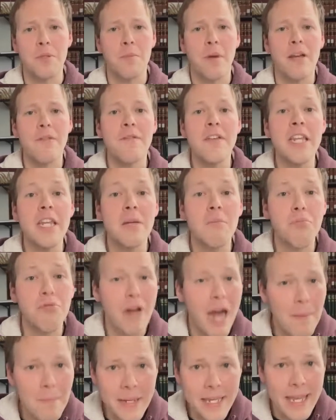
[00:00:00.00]
by feeding
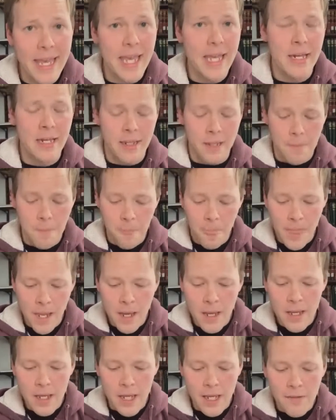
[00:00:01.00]
propaganda
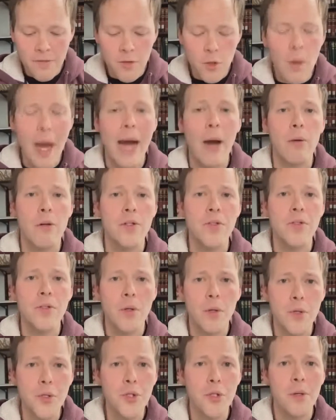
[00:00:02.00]
into our
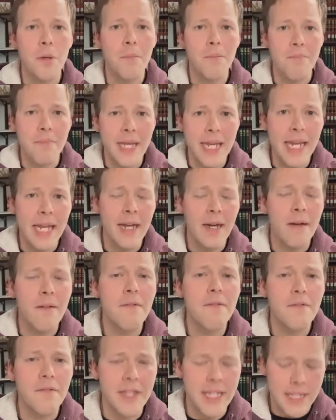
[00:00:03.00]
social media
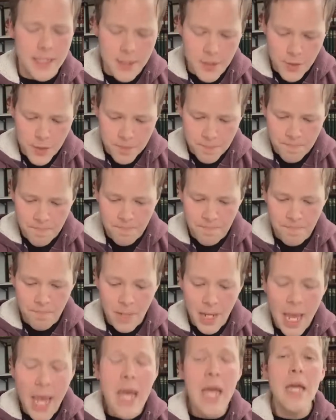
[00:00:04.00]
feeds.
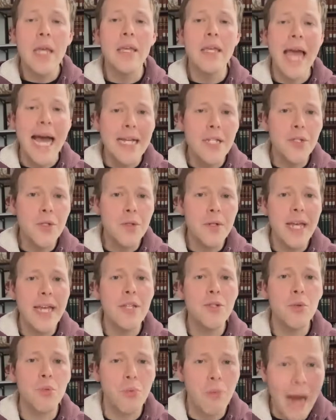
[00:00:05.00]

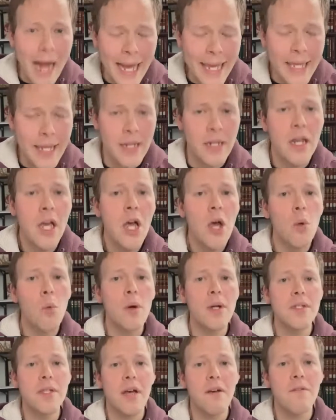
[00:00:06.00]
Yesterday's riot
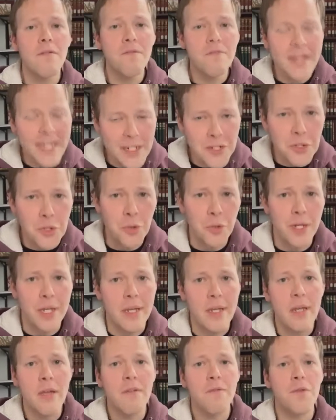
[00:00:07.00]
was a
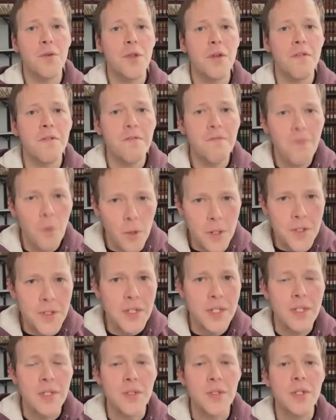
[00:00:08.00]
victory for the
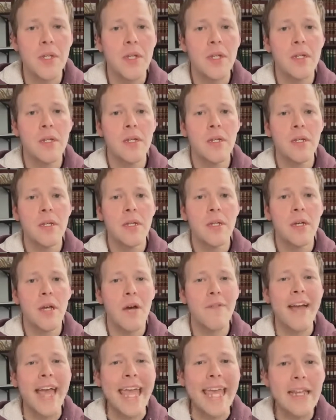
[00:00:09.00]
forces
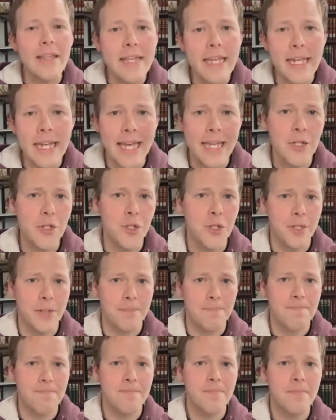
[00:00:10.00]
of alienation
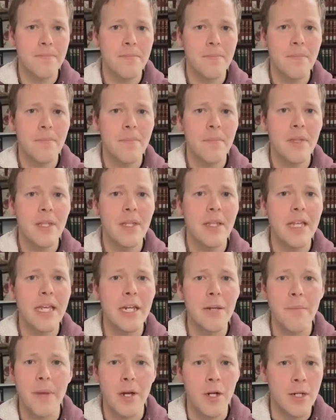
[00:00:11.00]
in
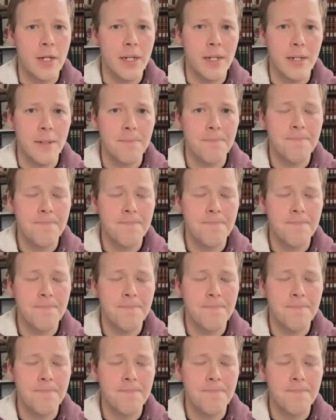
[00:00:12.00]
America.